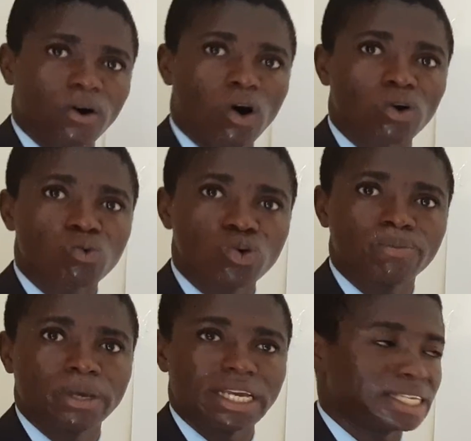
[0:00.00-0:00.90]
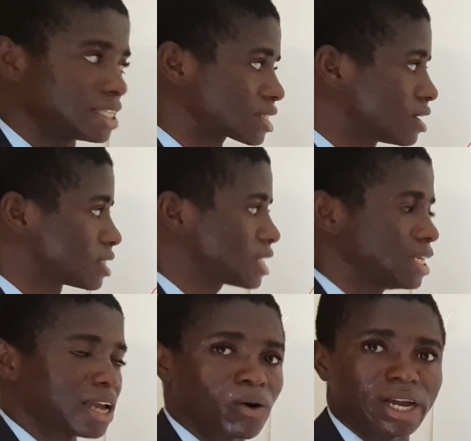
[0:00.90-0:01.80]
All will be discussed
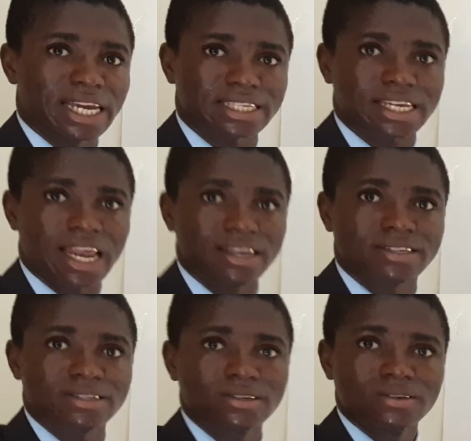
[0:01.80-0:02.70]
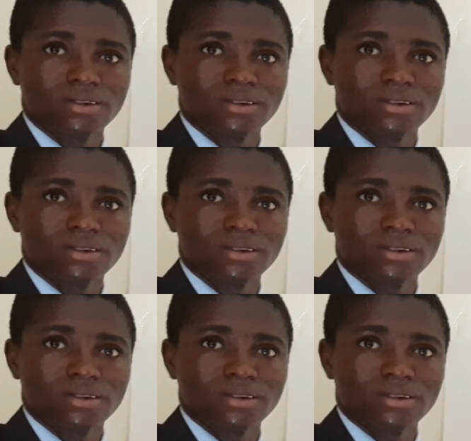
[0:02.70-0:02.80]
in our next class.